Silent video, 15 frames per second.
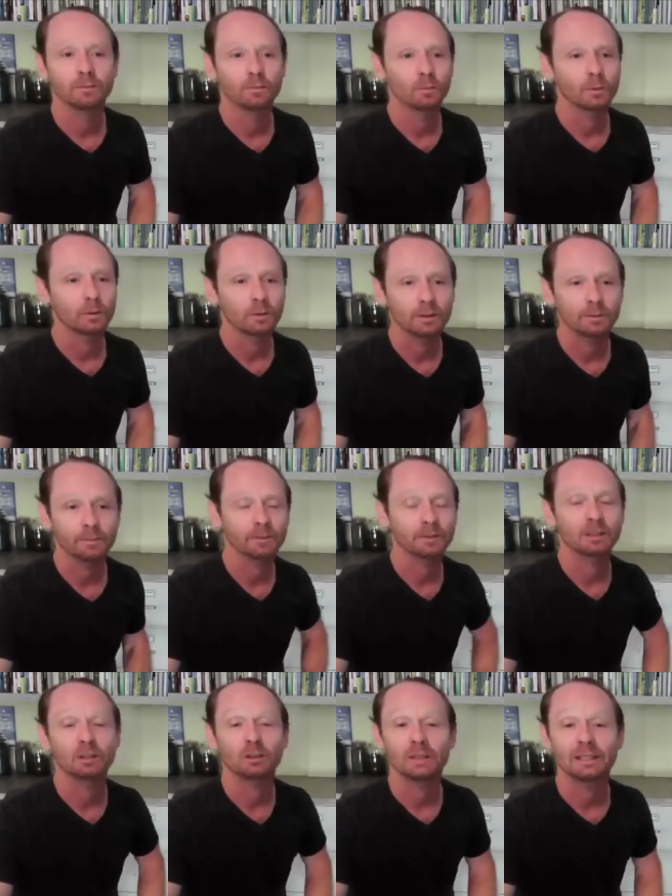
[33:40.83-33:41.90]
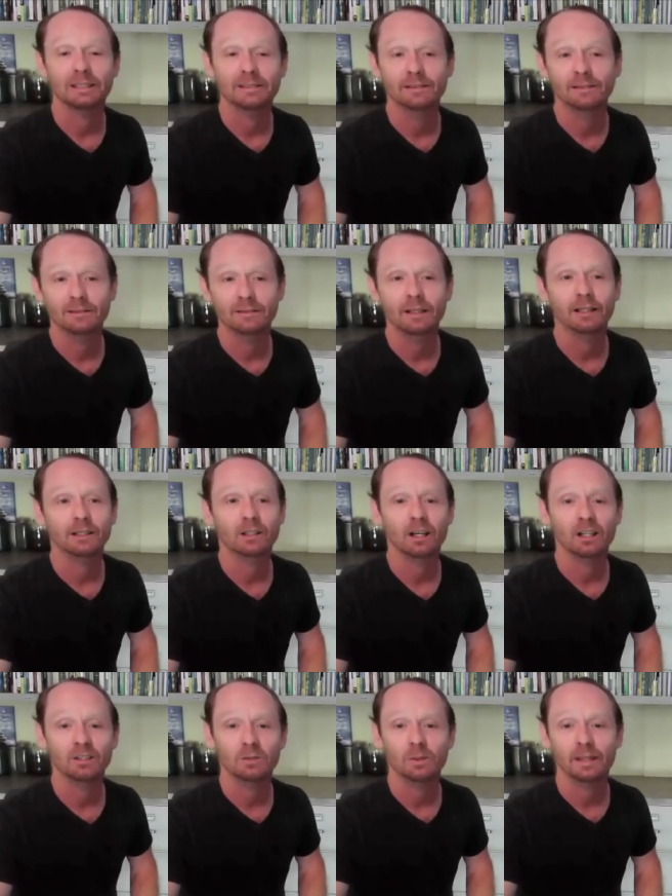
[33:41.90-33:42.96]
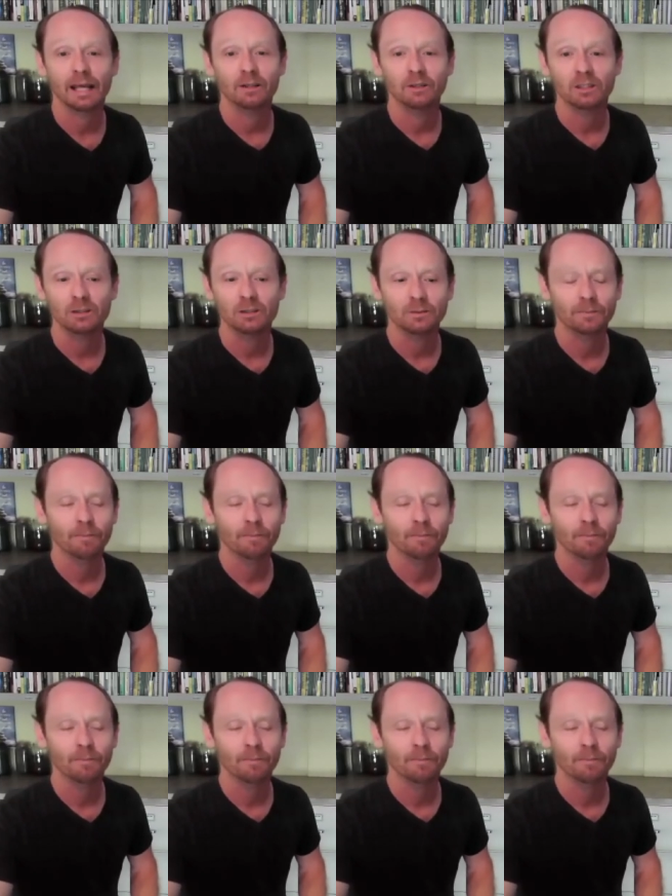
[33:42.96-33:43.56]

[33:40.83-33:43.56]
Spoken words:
We wouldn't be able to do these calls without you.